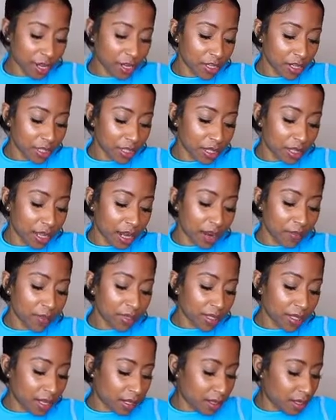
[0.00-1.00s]
You're just a lot. I'm
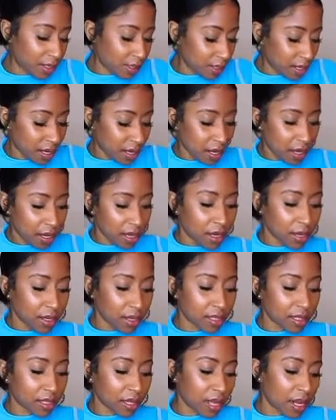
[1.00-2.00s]
gonna take this. You're
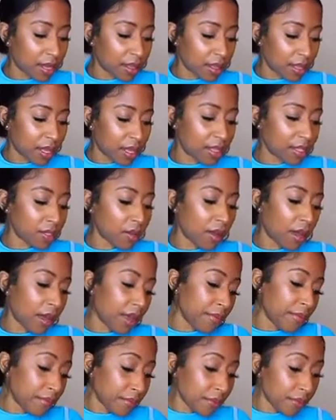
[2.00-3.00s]
just a lot of things.
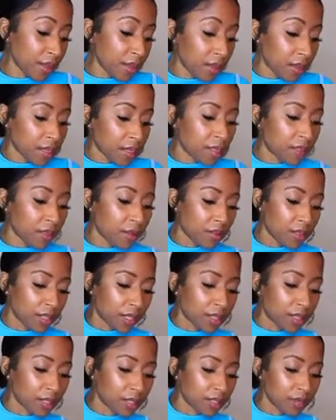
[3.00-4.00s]
Okay. So
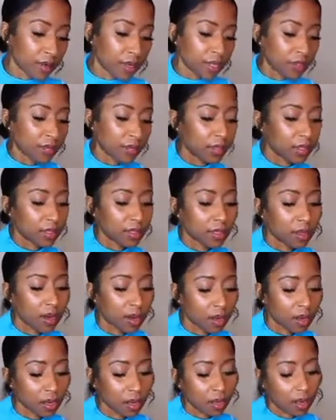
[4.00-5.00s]
10 of Swords with the
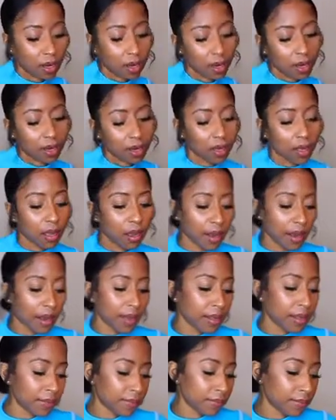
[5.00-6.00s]
Star card. All
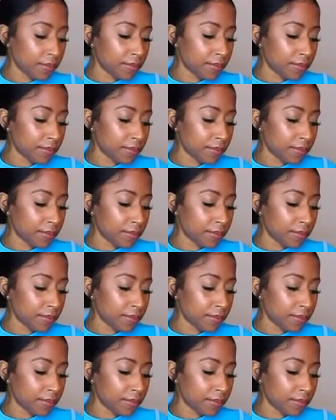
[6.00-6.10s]
right.